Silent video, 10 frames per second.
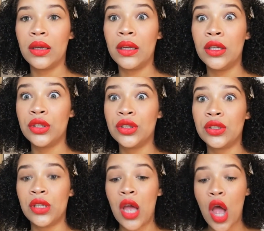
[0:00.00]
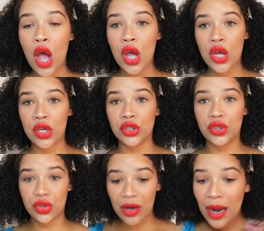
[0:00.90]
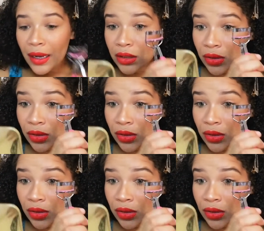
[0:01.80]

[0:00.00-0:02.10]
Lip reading: it's drying.